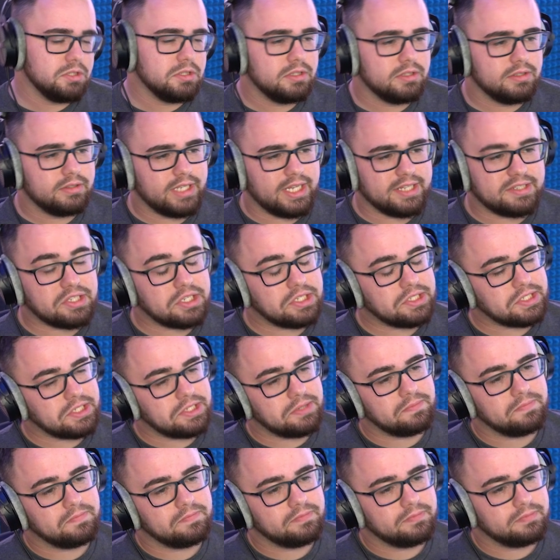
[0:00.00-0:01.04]
That's easy.
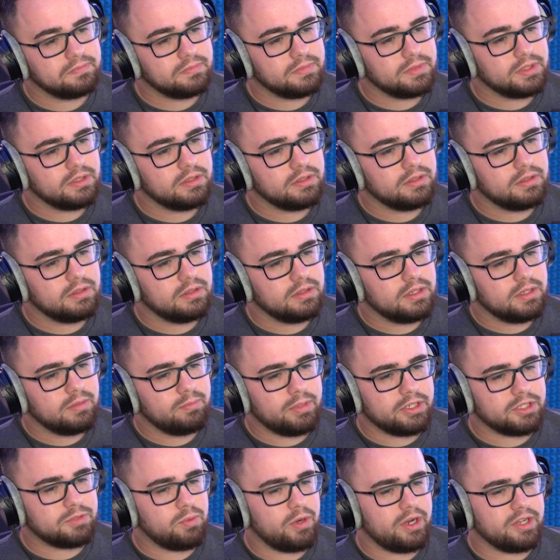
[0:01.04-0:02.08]
But
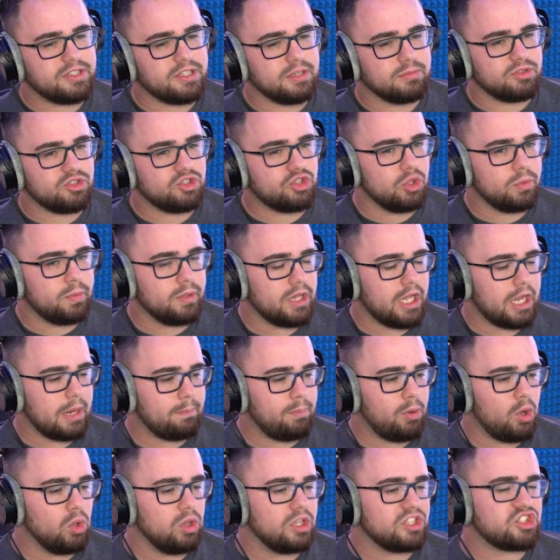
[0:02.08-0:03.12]
it's probably something stupid like
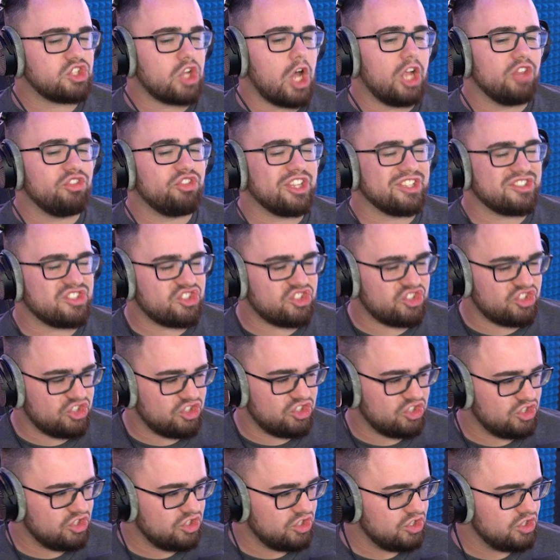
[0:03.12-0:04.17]
Polosanthus.
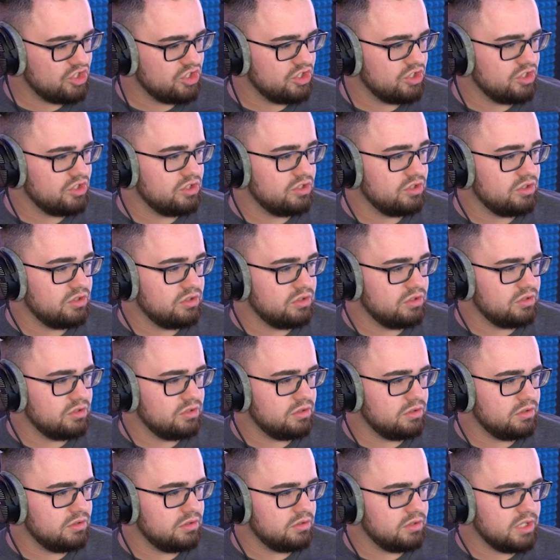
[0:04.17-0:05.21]

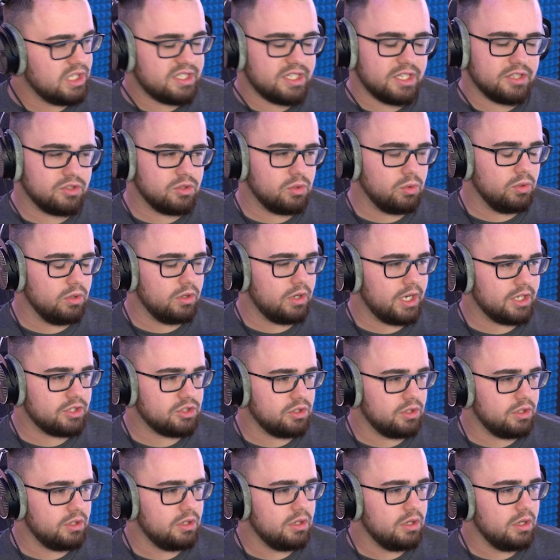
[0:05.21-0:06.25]
That sounds cooler,
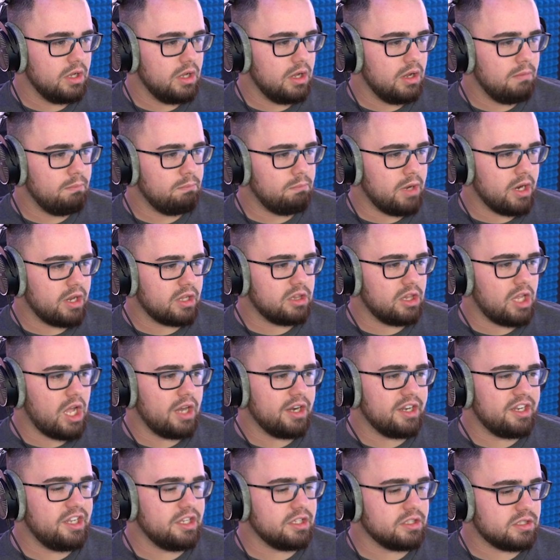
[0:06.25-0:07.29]
actually.
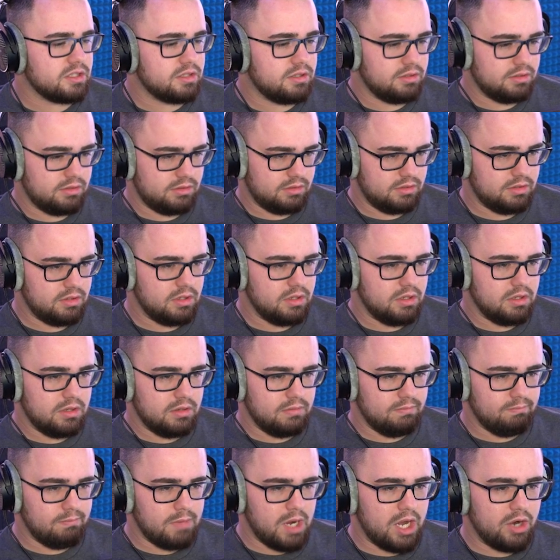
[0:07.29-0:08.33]
Monoclonius.
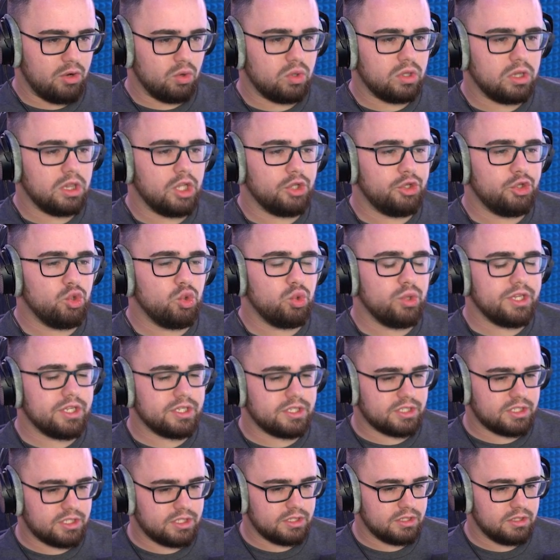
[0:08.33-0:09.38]

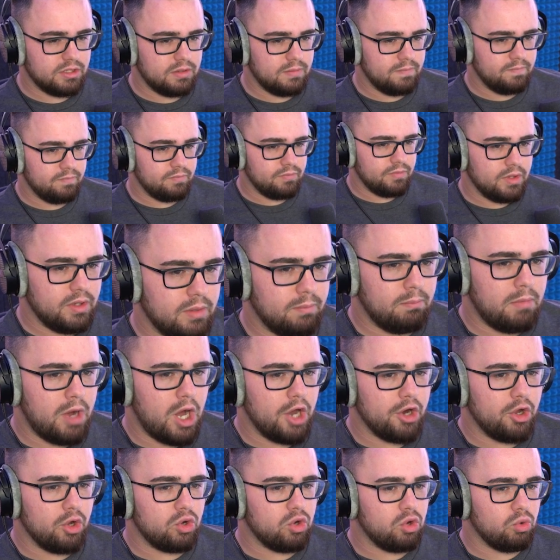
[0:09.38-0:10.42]
Monoclonulius.
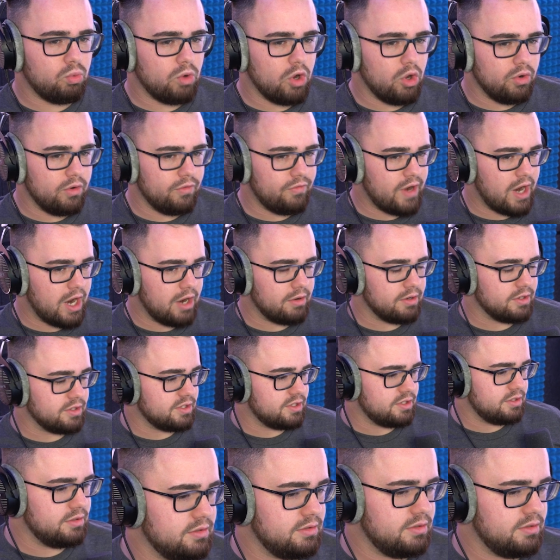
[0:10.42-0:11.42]
Monocoronavirus.